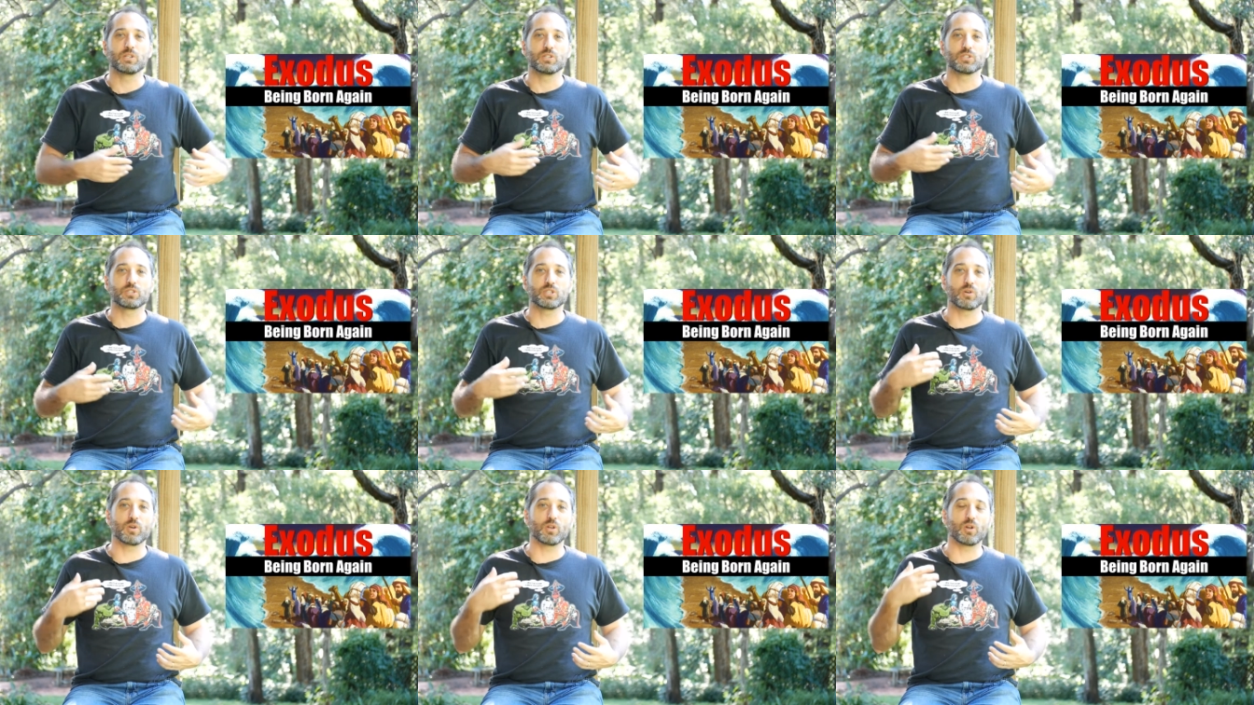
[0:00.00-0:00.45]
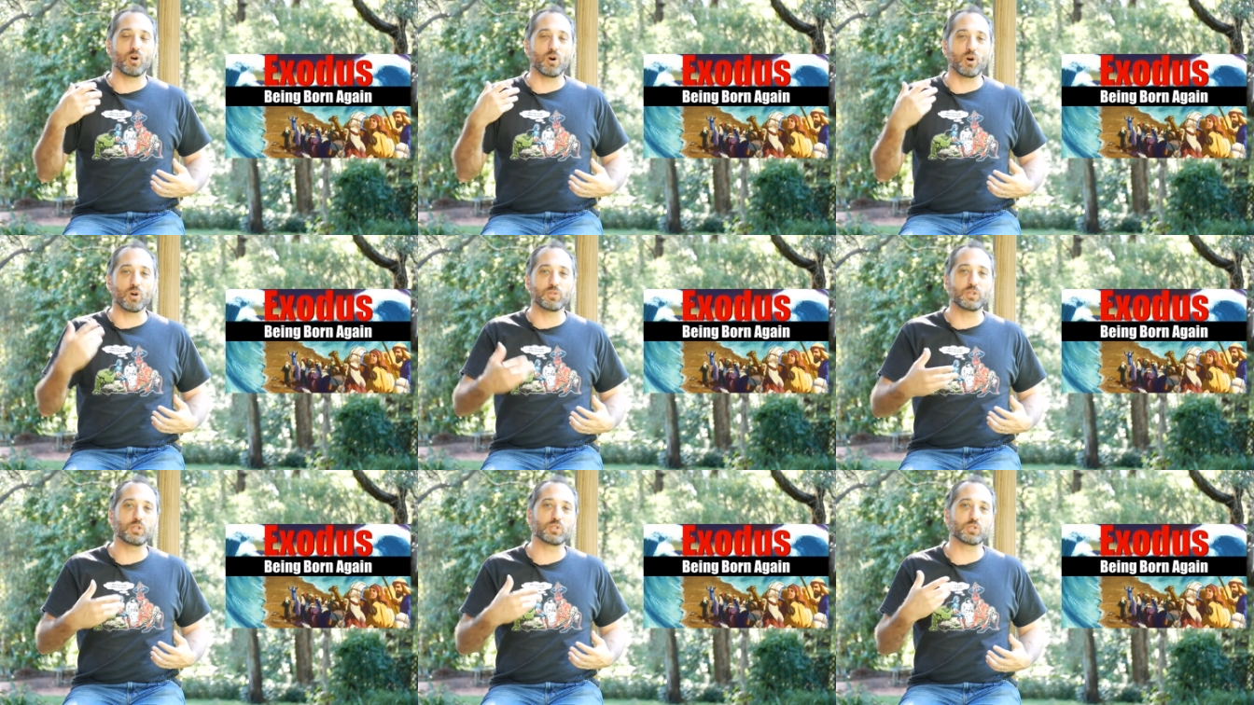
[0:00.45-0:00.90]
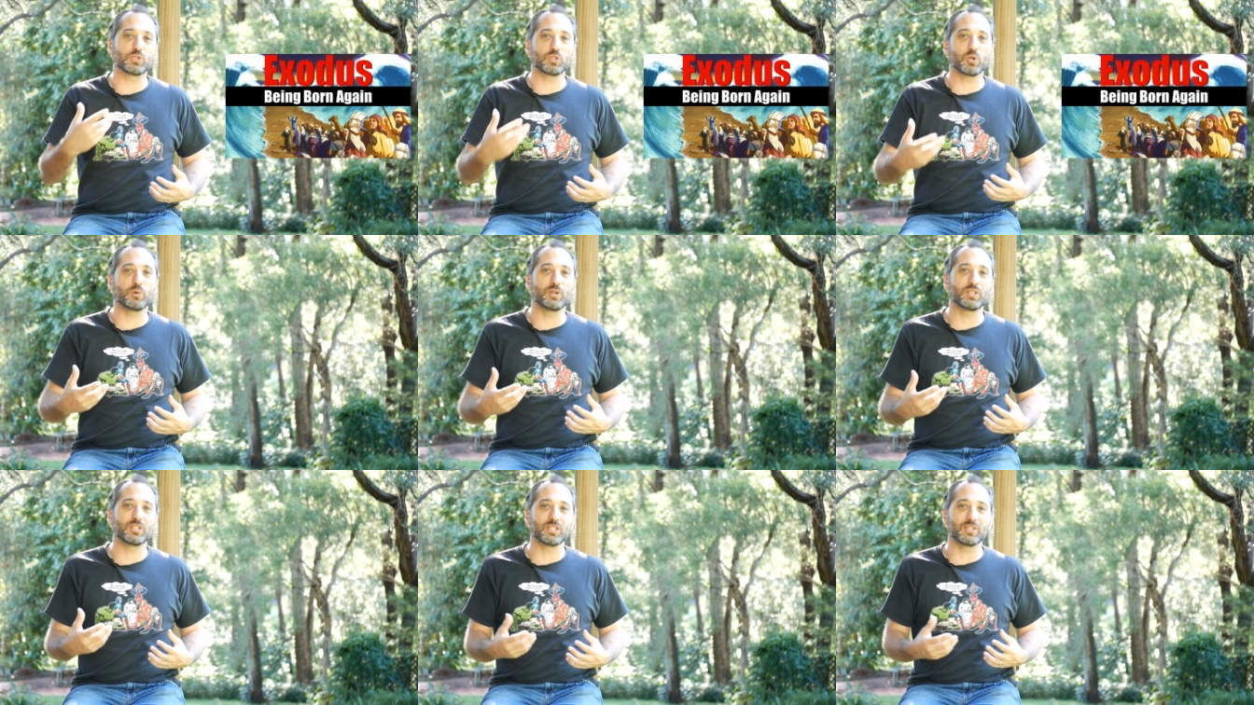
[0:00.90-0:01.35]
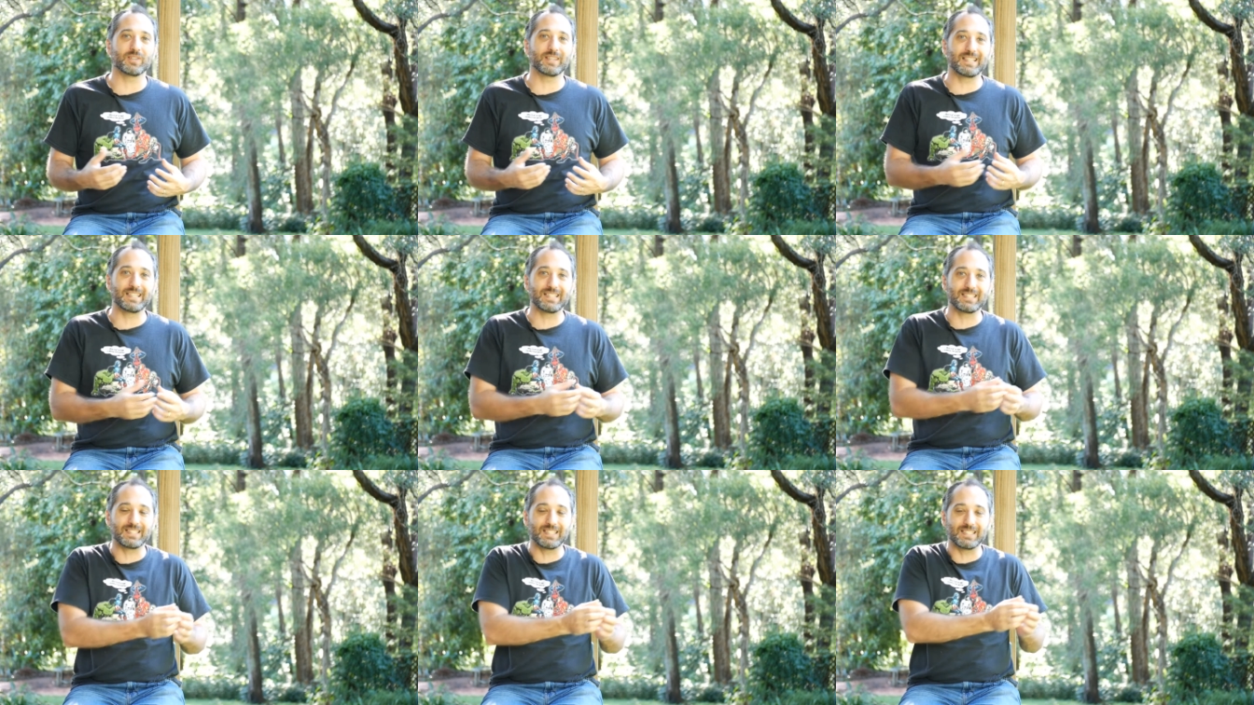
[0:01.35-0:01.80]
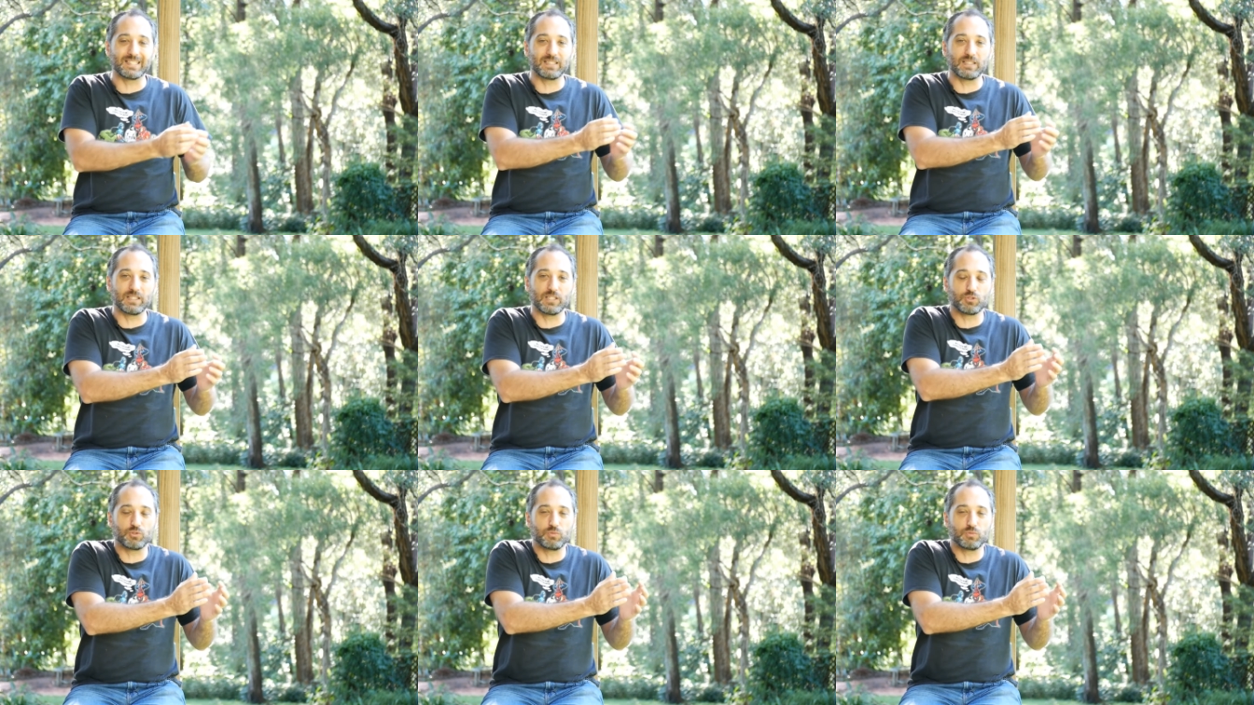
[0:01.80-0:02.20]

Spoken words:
So in all these stories, there is this